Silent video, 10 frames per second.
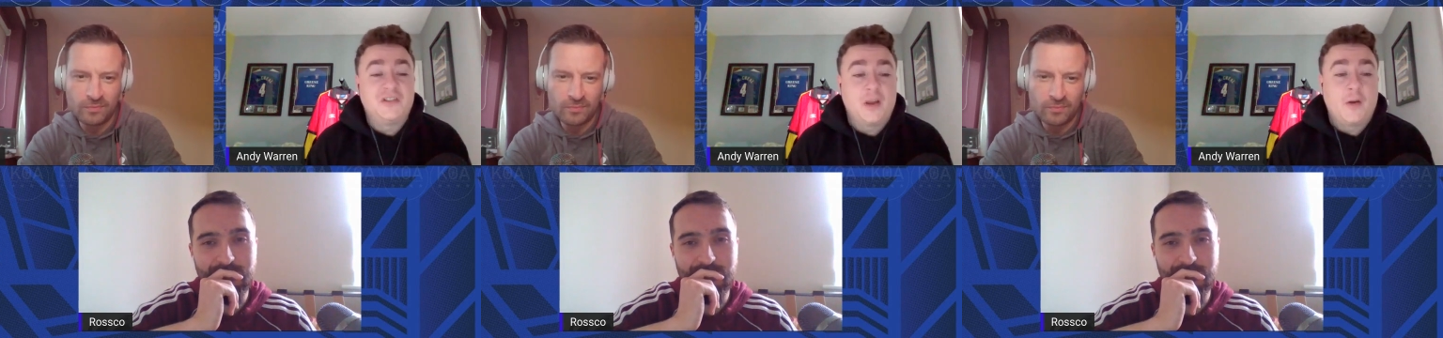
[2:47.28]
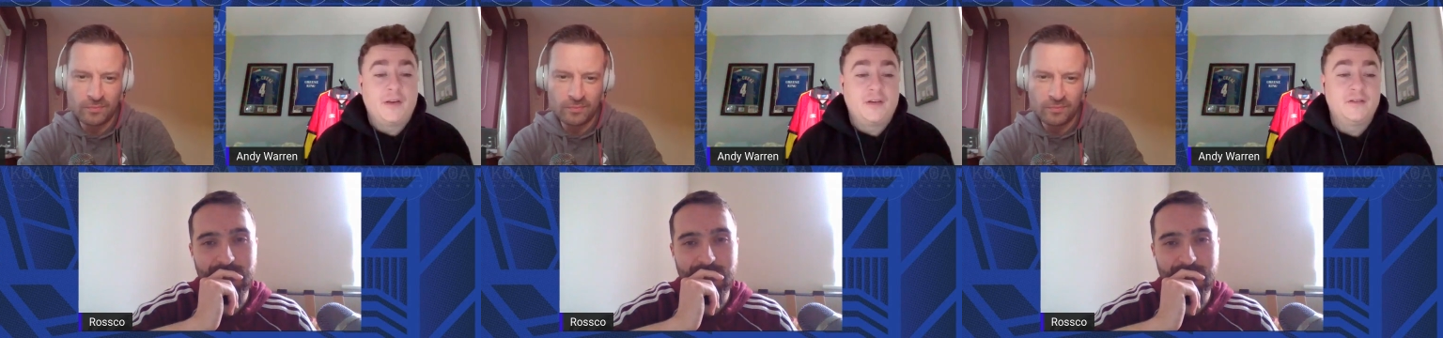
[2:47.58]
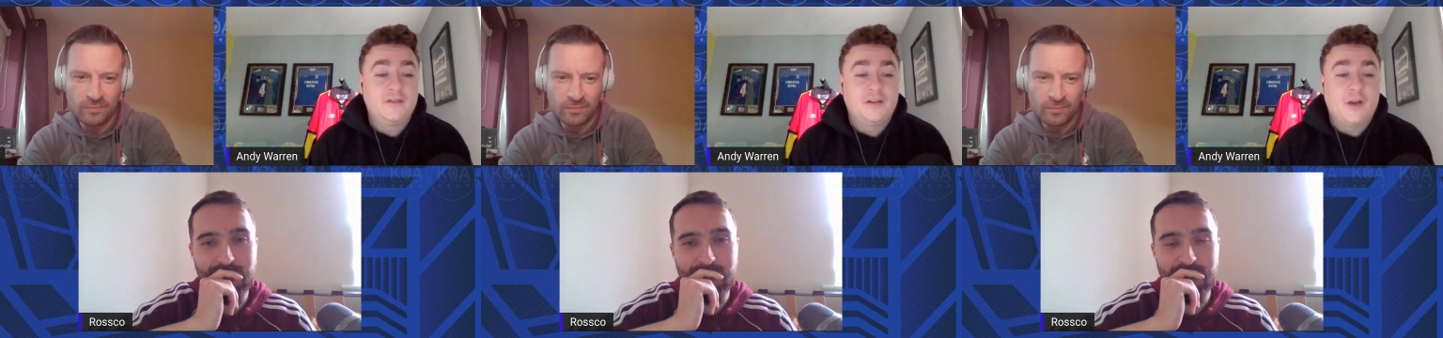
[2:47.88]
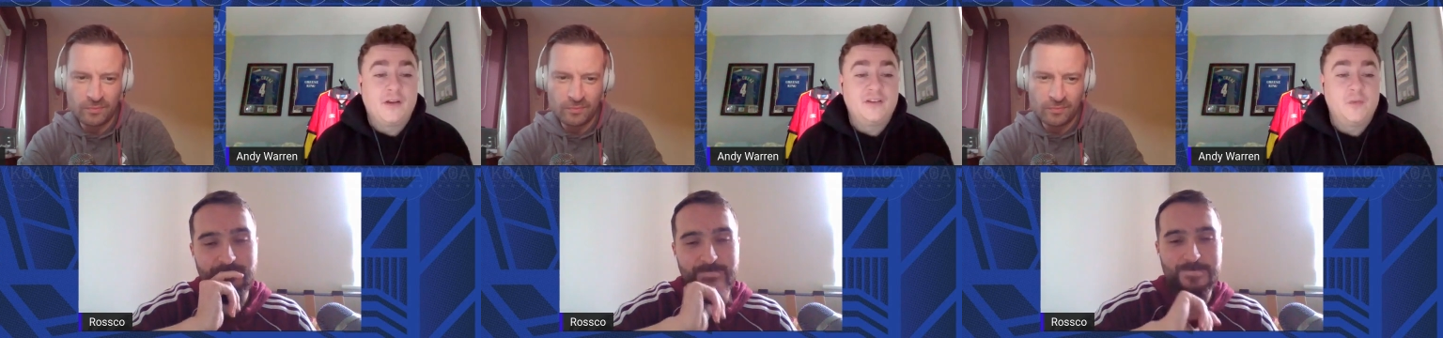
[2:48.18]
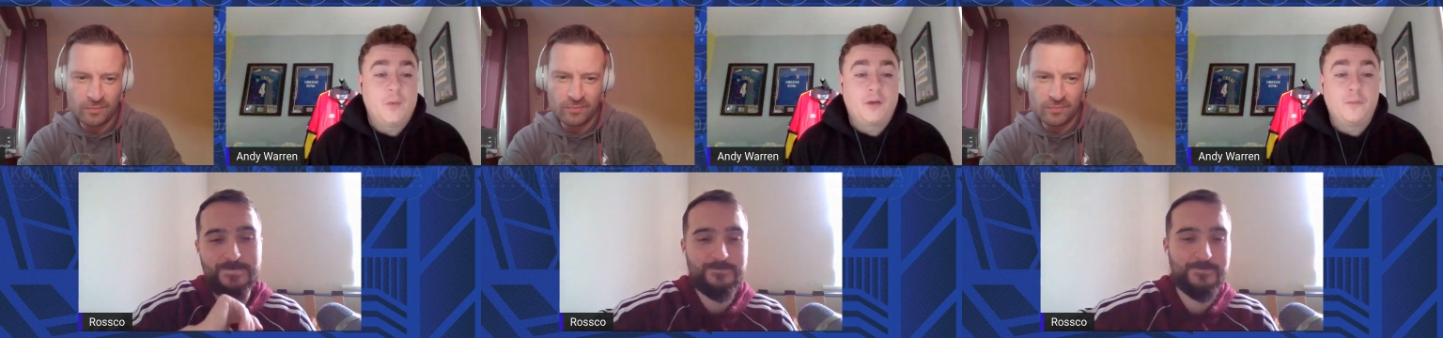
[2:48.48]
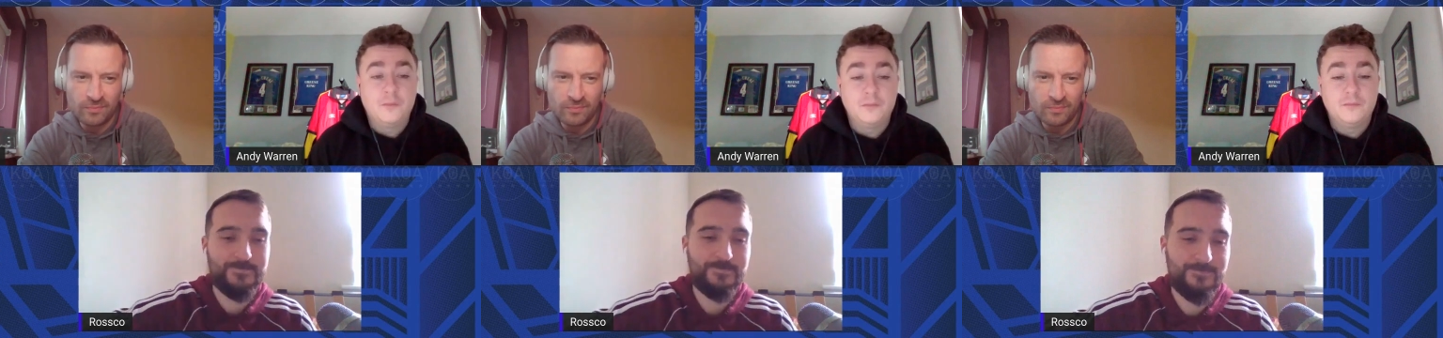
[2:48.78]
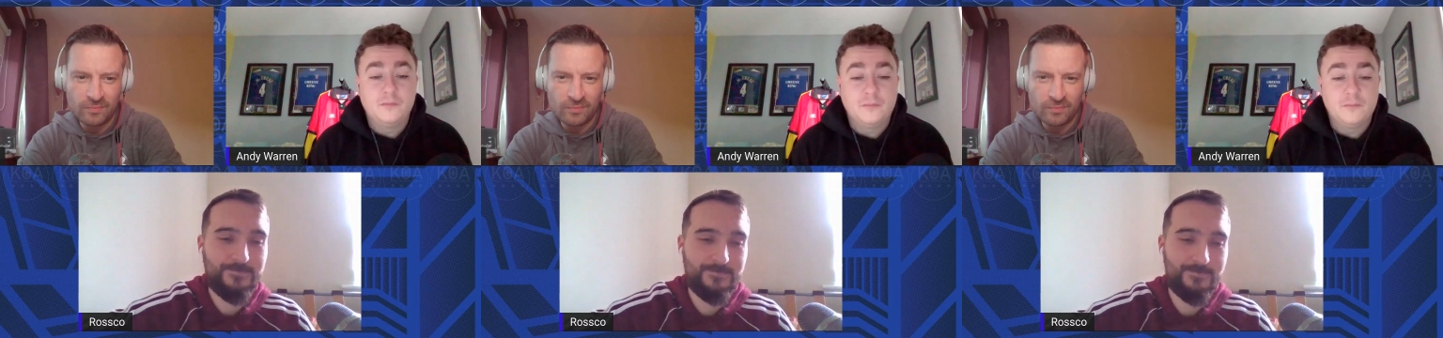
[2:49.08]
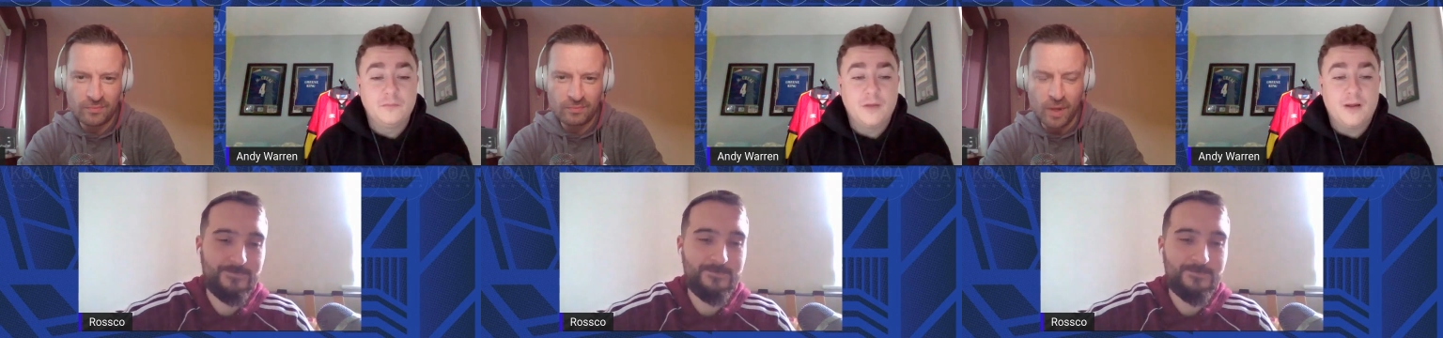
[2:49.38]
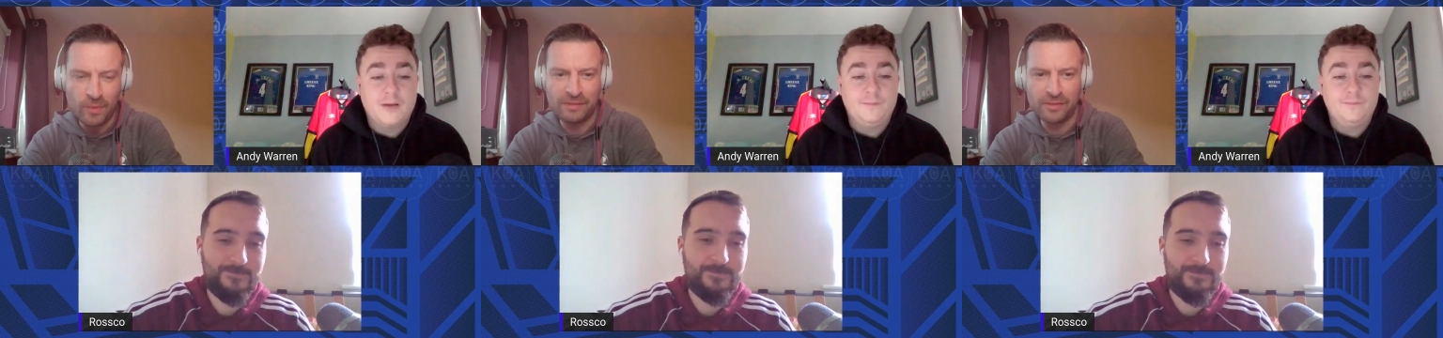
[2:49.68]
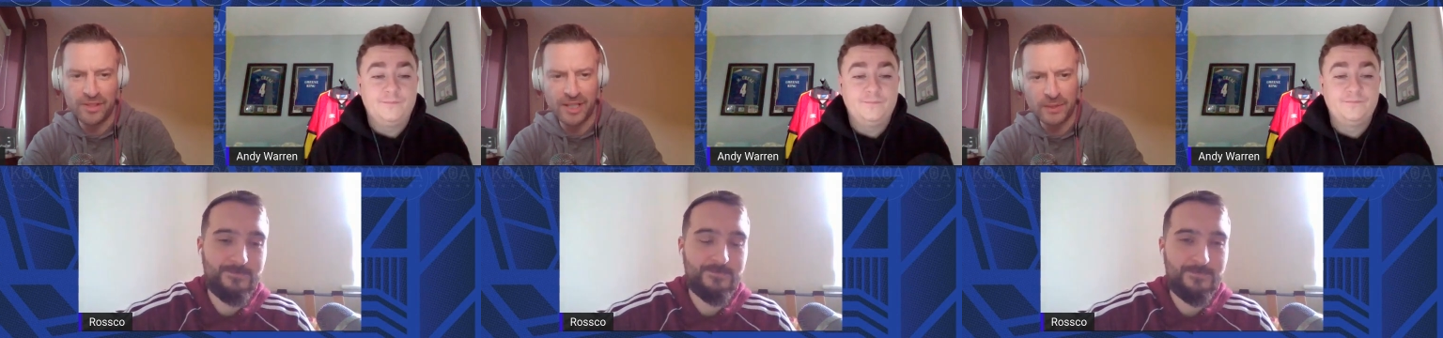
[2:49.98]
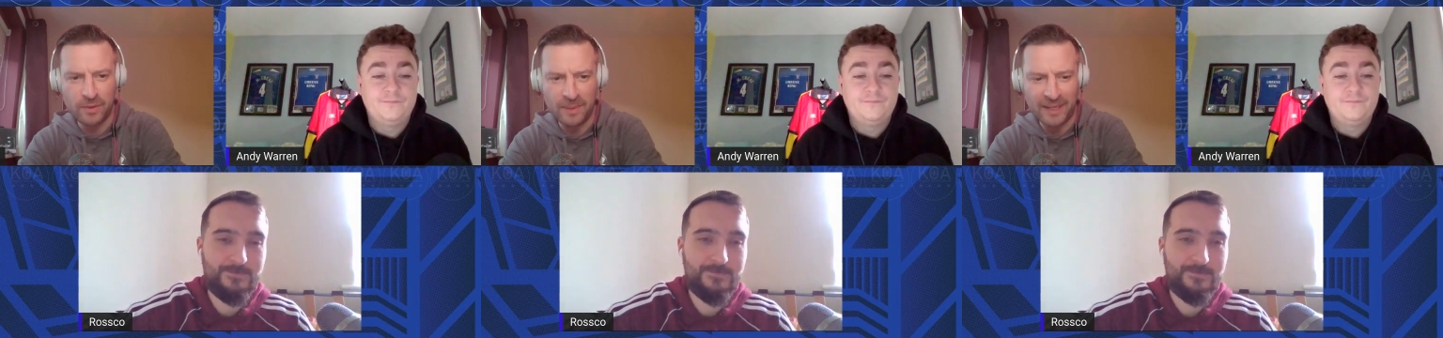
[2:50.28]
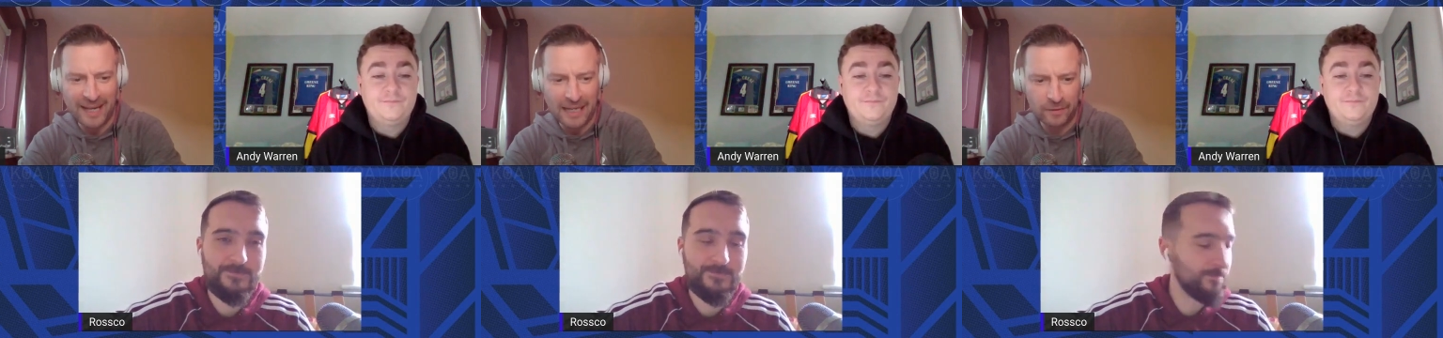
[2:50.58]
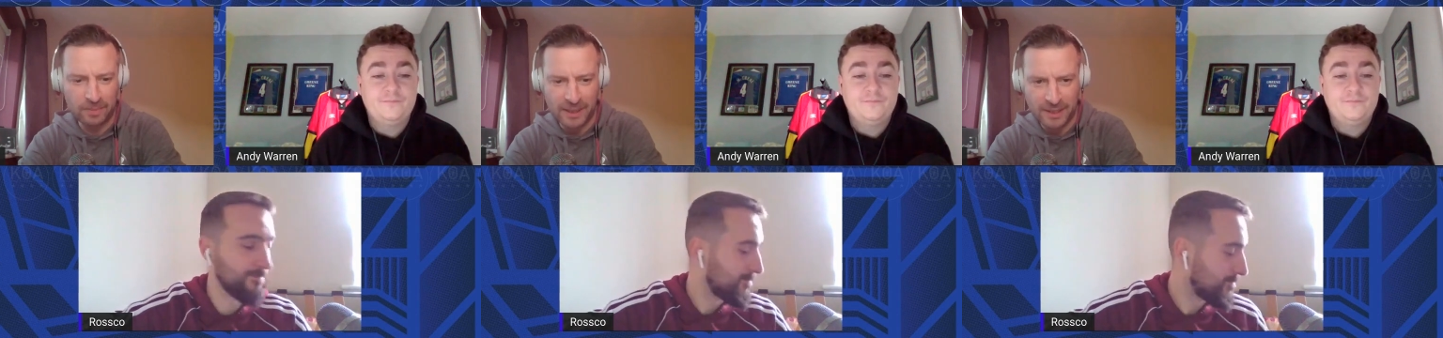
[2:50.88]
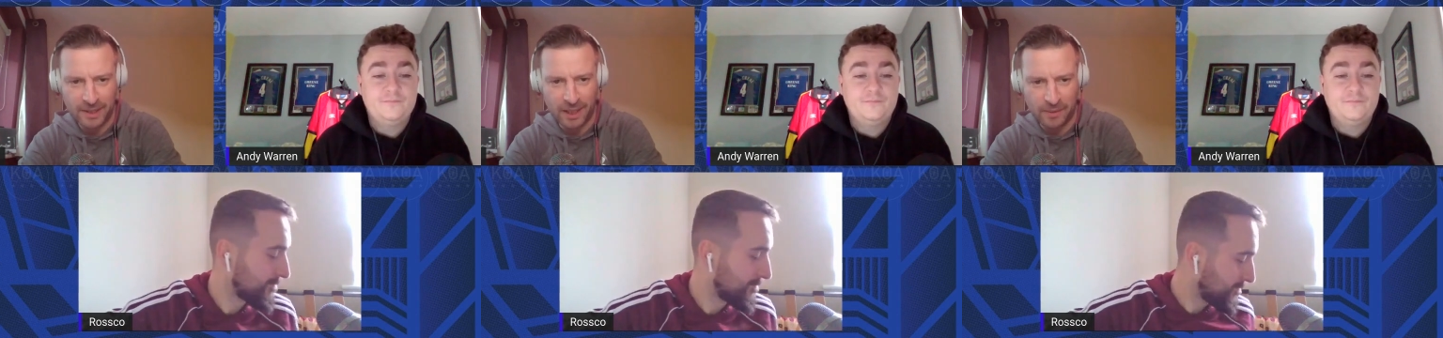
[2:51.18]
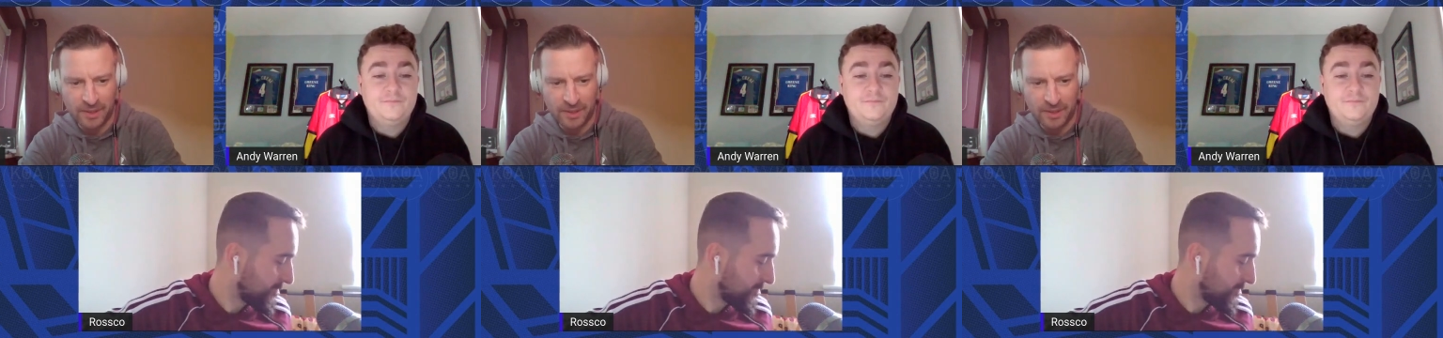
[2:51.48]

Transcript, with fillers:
Speaker 1: going to Wycombe.
Speaker 2: My reference there to it being a hell of a place to go is